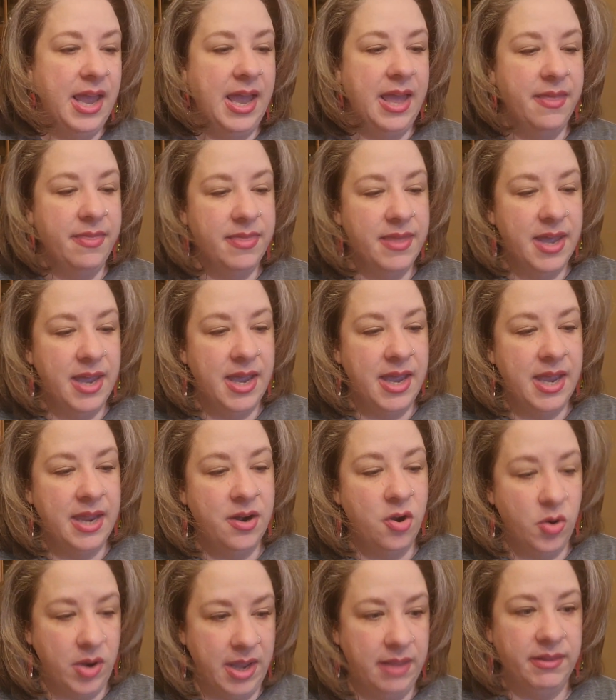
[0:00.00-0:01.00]
And
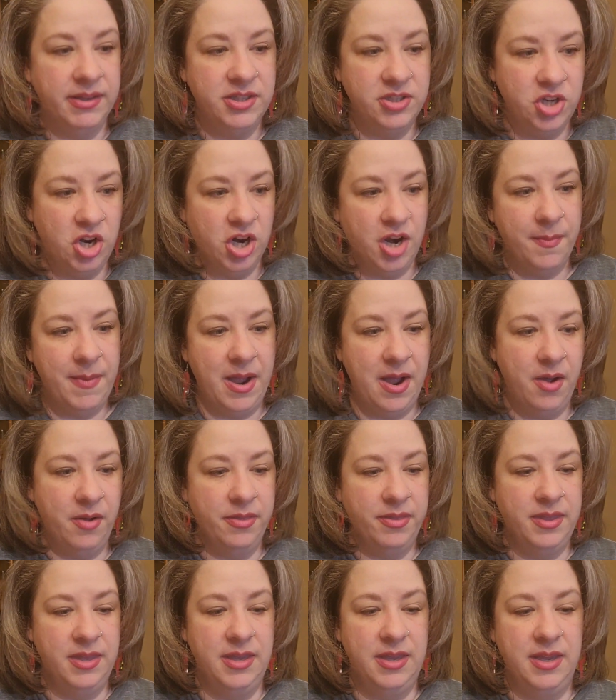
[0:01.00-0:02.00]
then, okay, let's talk
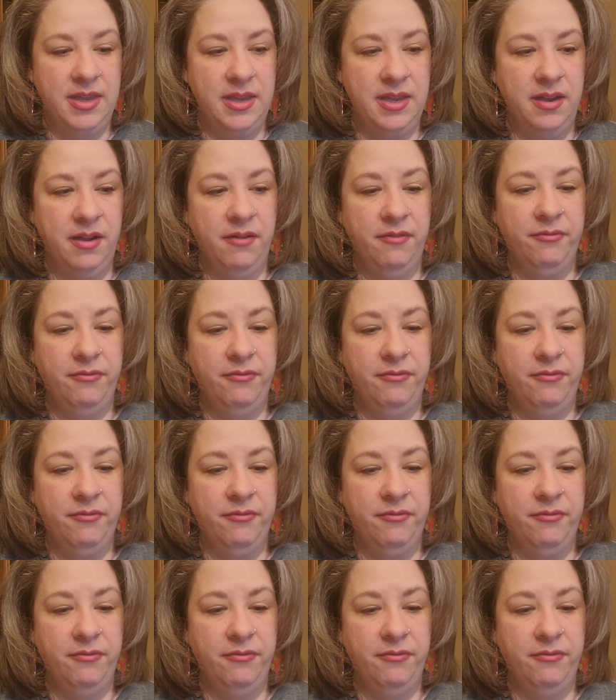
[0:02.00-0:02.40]
about the